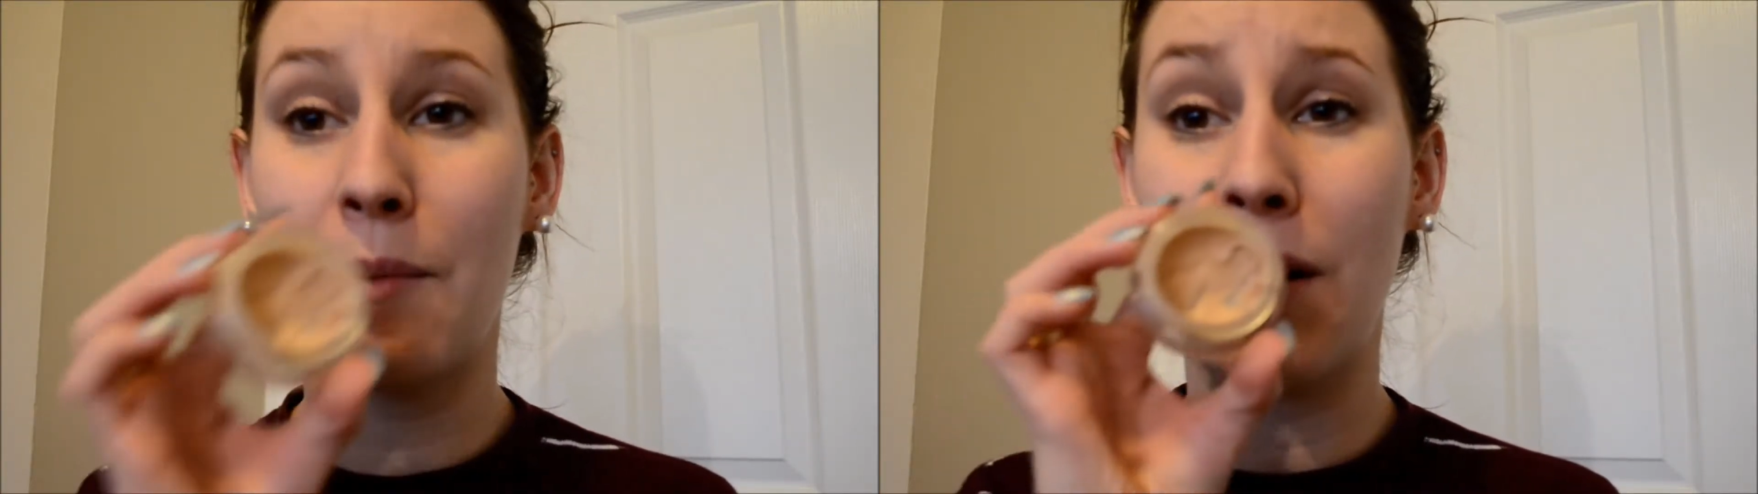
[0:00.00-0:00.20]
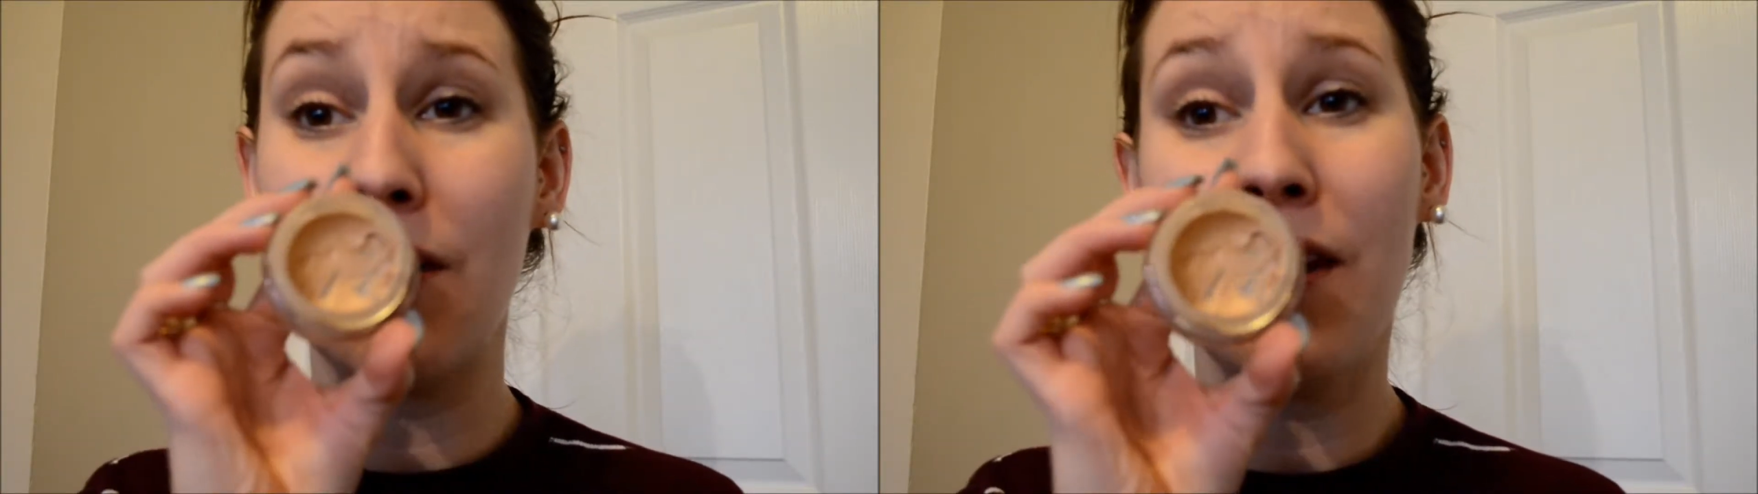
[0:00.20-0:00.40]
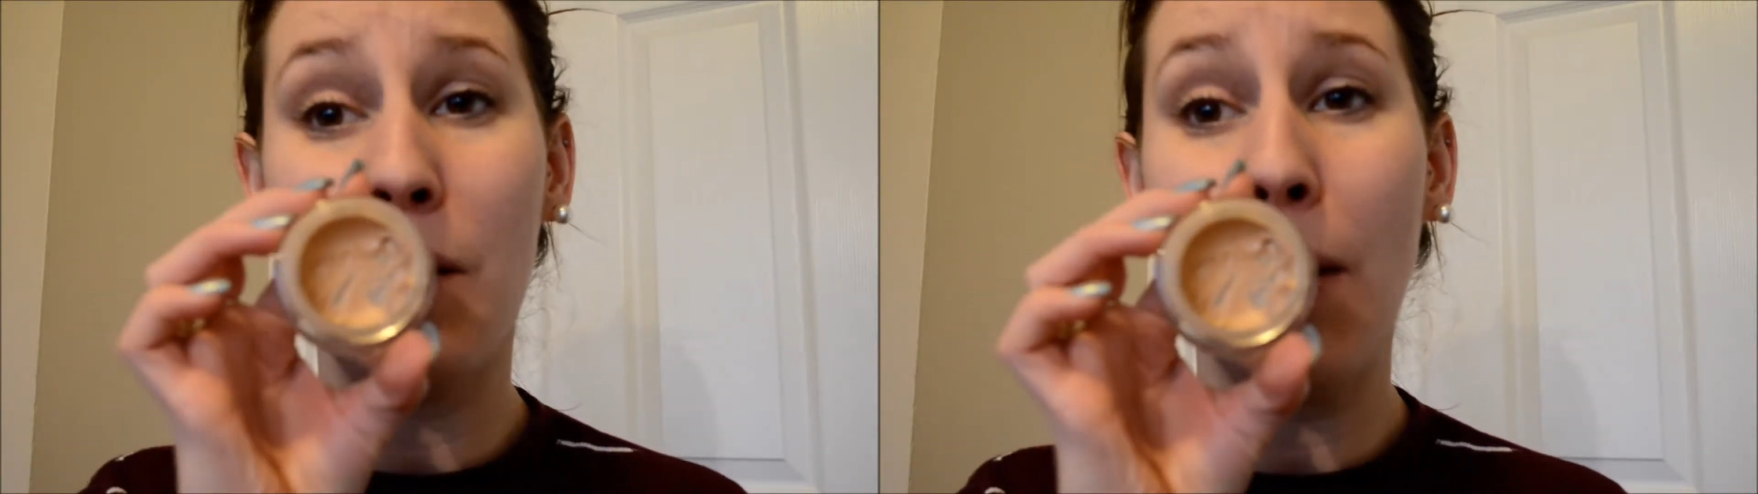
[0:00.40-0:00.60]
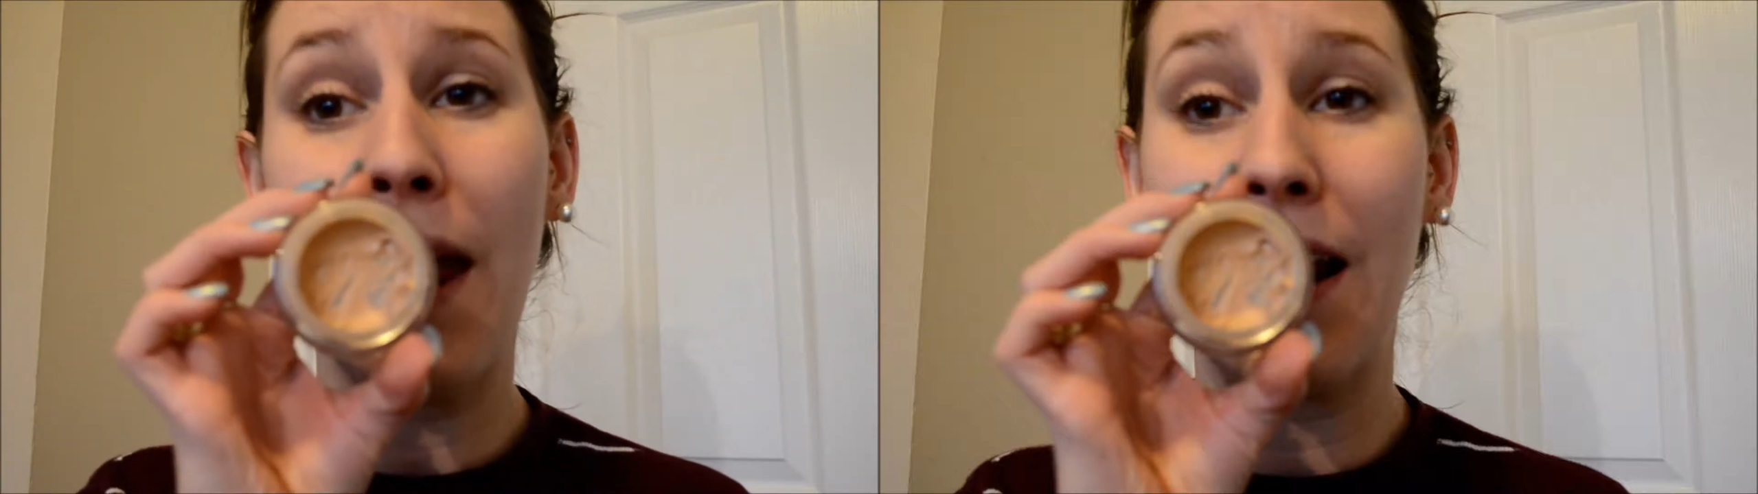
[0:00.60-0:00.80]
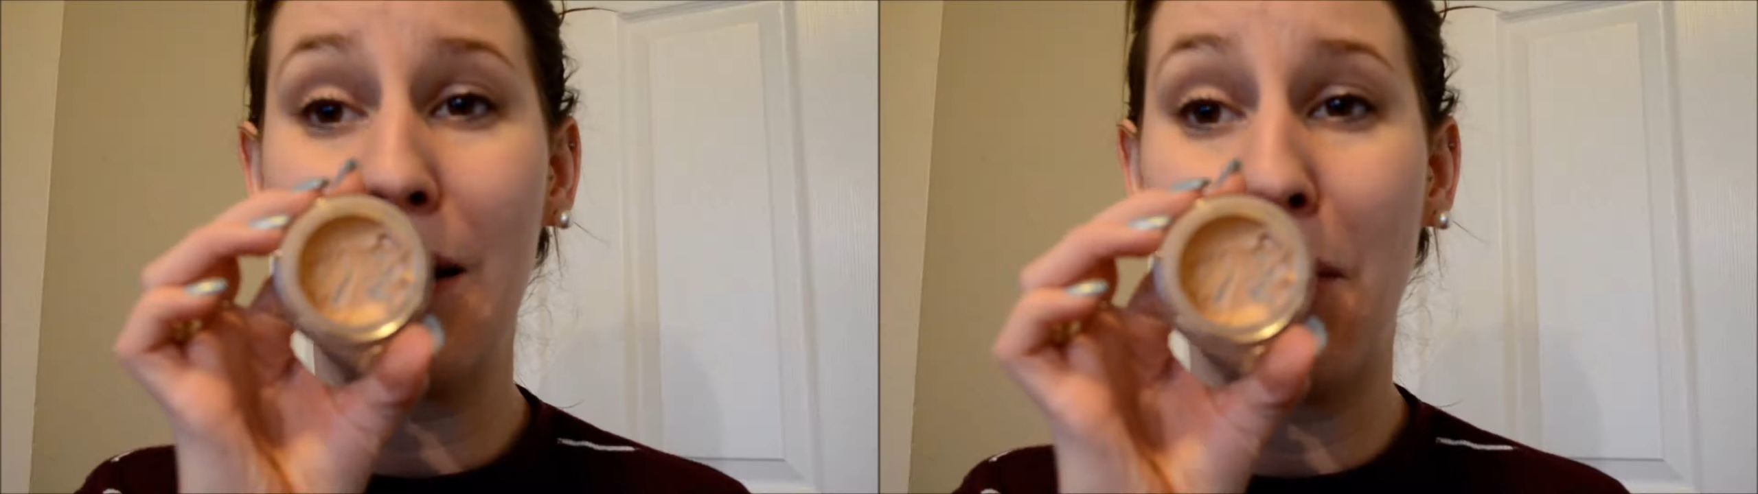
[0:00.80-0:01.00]
but I've hit
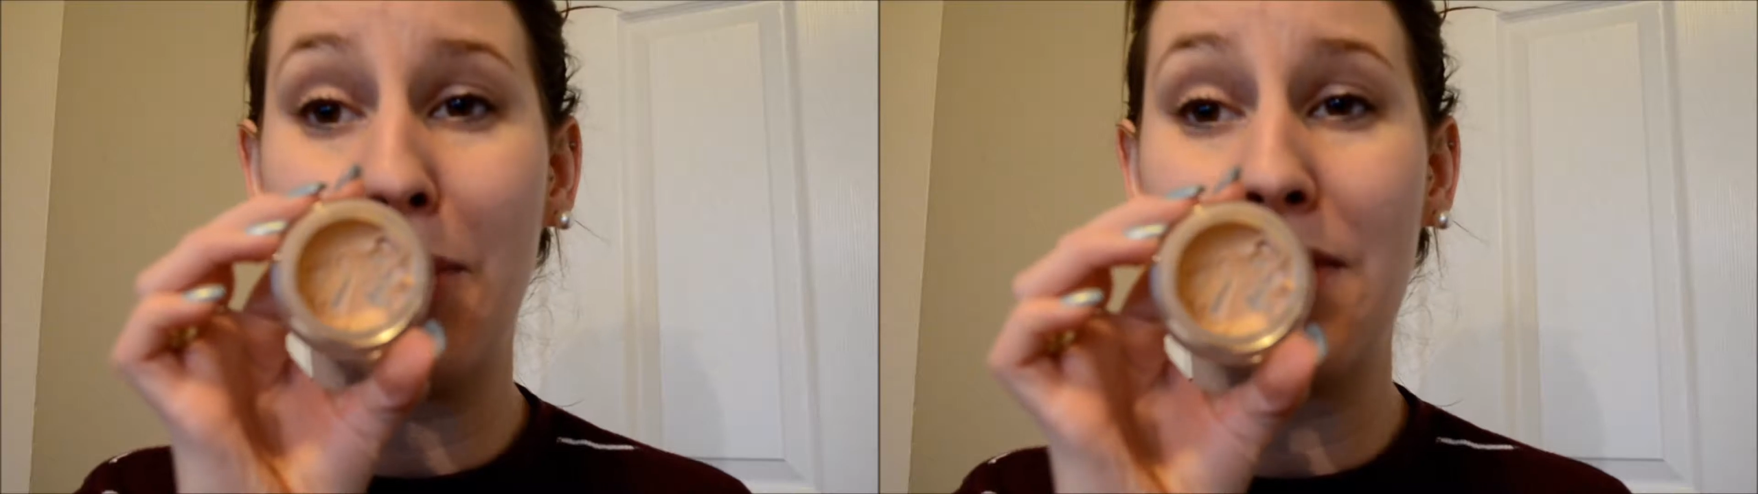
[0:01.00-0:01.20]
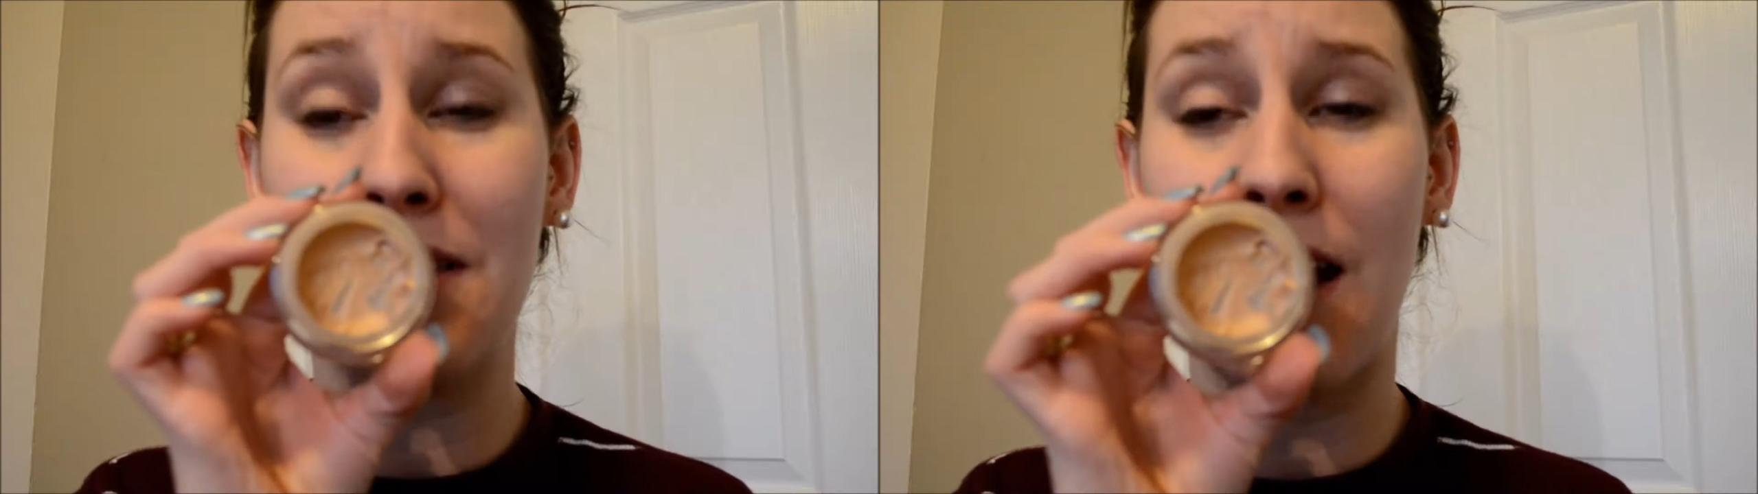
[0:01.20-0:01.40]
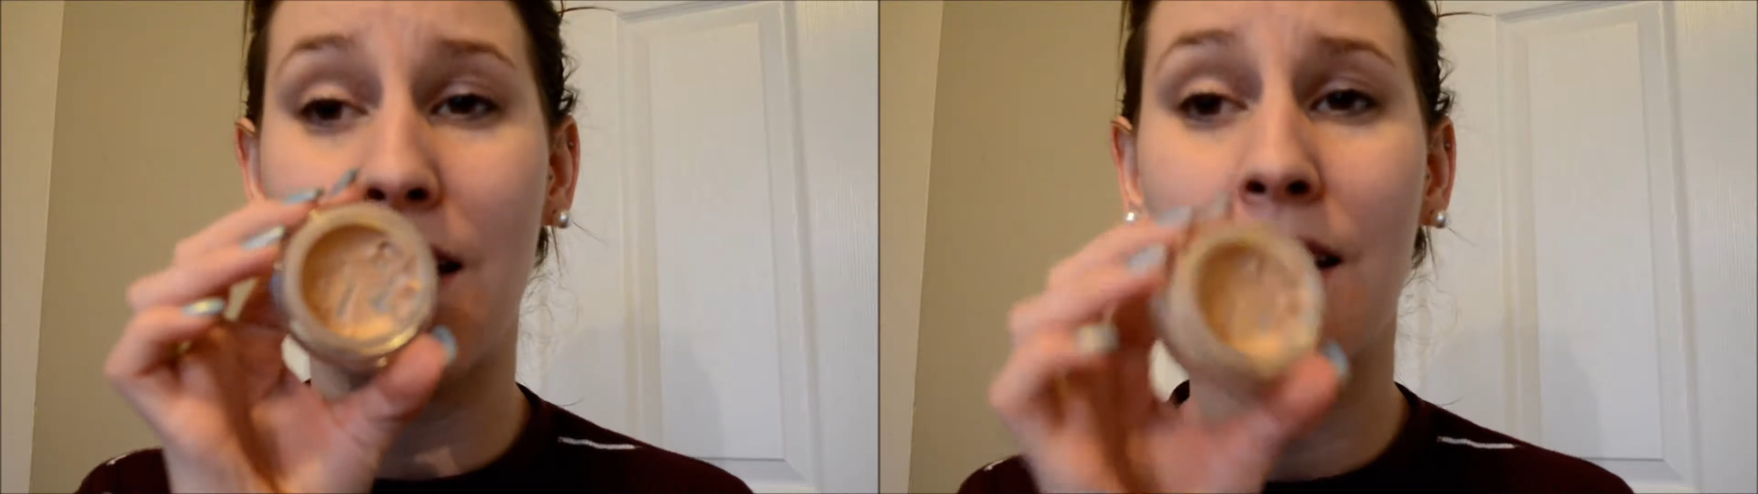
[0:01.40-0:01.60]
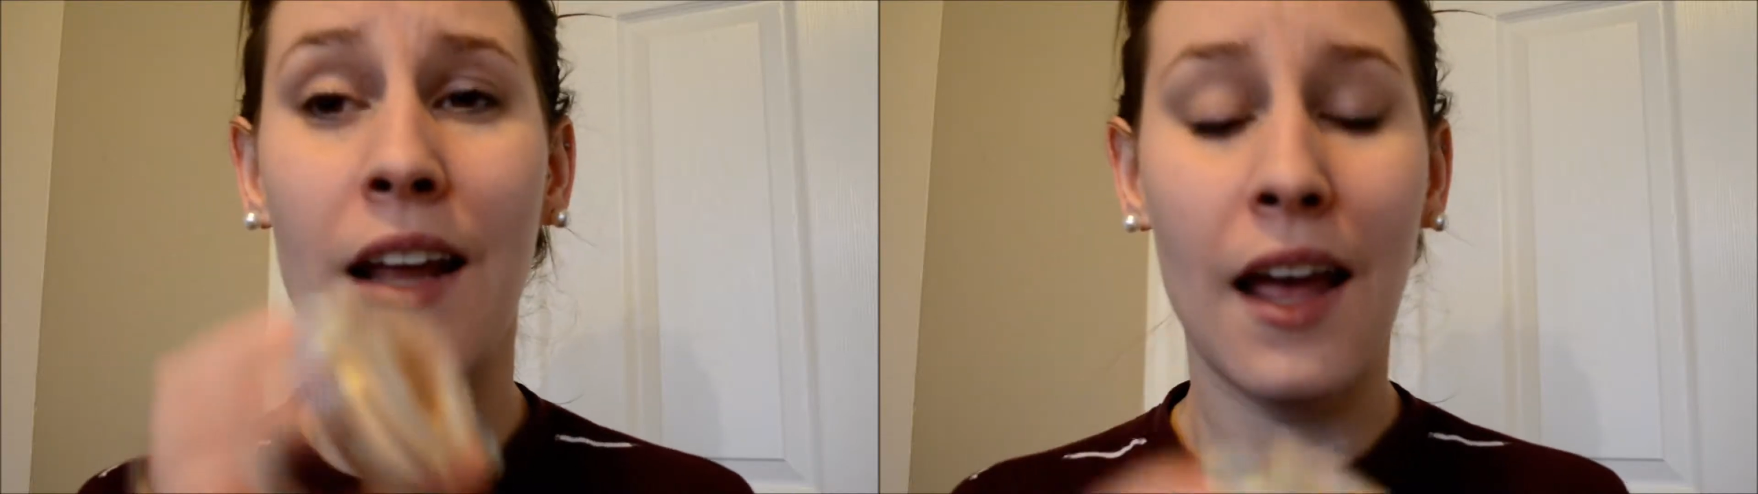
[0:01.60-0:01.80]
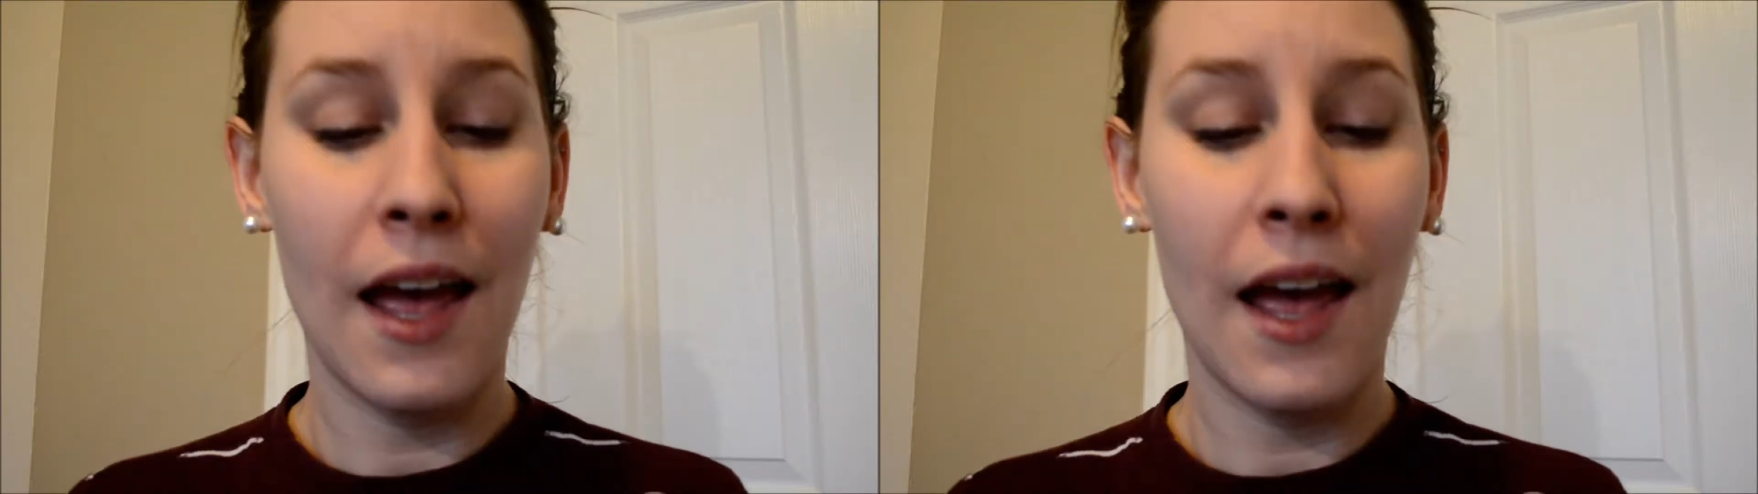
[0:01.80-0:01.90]
pan, I'm almost done,